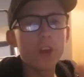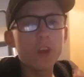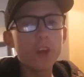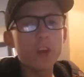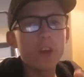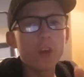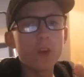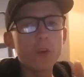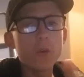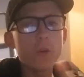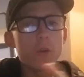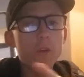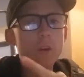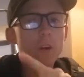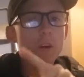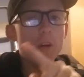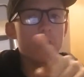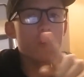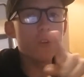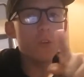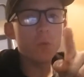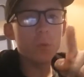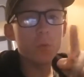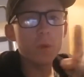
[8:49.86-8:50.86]
you
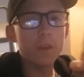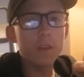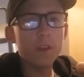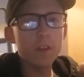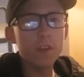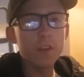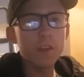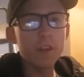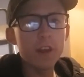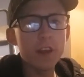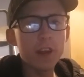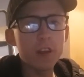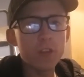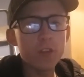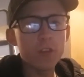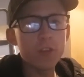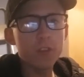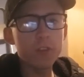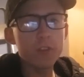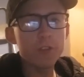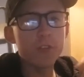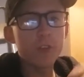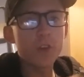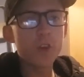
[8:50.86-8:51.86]
guys within the
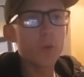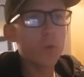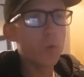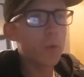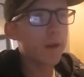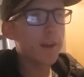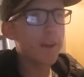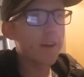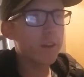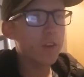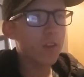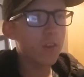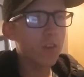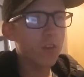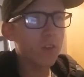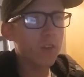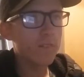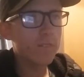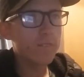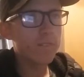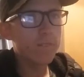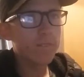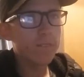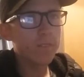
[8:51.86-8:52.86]
next few
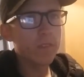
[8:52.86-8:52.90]
weeks,